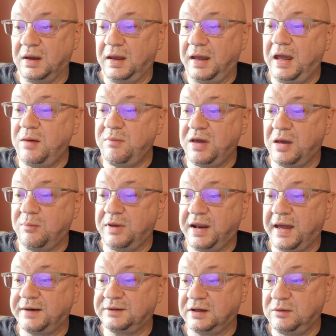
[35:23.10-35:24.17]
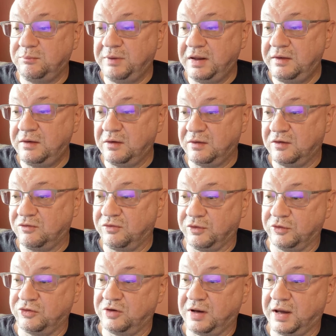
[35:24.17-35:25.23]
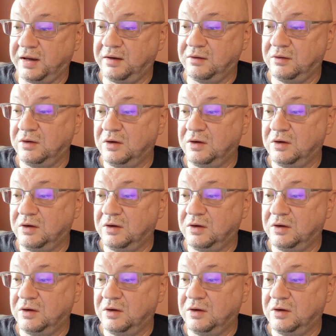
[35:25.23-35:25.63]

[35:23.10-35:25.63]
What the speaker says: MM had actually been there the first night,